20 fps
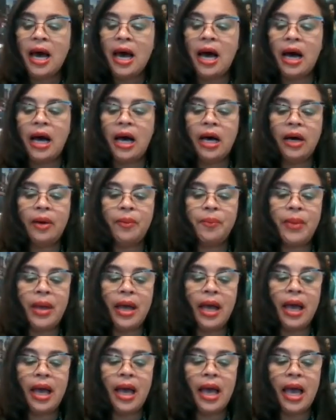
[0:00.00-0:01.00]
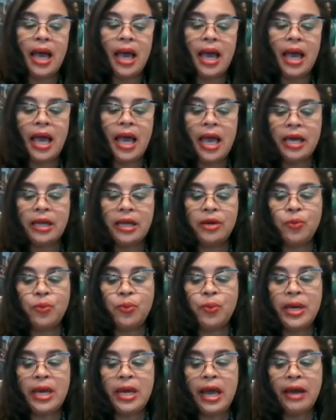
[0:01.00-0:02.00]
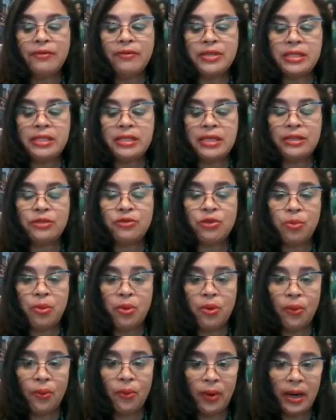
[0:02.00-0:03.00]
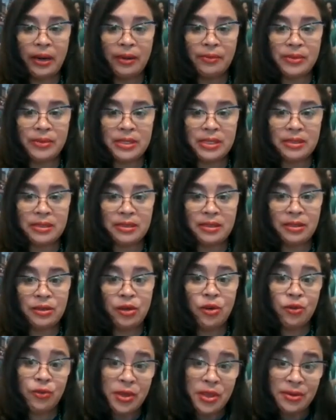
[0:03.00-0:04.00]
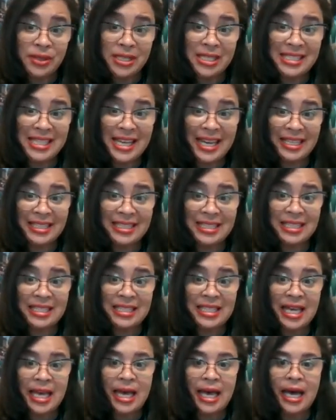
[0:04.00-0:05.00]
Um, and we have successful programs in over 30 states.